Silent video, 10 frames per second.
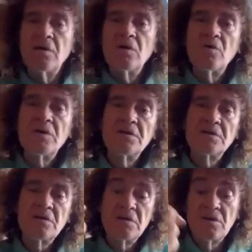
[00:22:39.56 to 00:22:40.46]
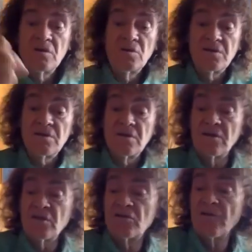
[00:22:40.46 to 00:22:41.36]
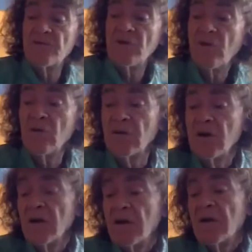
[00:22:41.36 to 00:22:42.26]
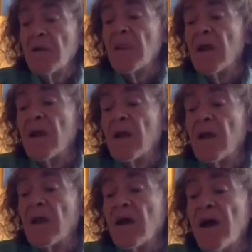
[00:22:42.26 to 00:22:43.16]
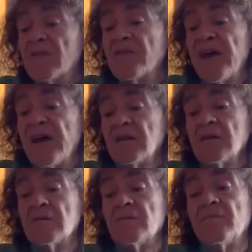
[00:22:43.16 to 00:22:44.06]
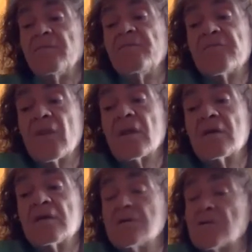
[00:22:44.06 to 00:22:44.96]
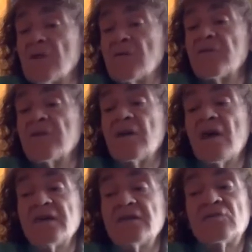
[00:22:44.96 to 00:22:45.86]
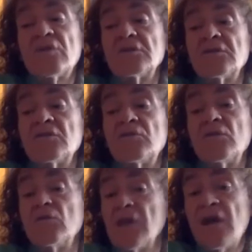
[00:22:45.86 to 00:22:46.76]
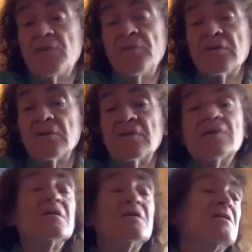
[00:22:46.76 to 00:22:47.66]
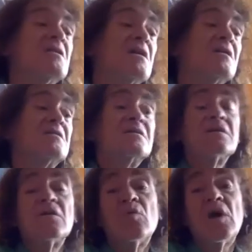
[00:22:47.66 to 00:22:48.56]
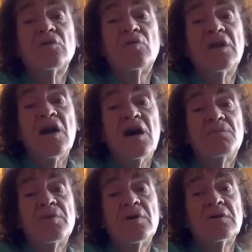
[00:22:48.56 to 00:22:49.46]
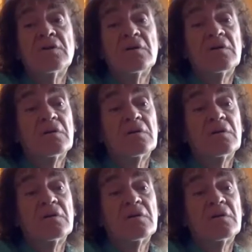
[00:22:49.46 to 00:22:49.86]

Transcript: with the energy of the whole. And then something extraordinary will happen. What will happen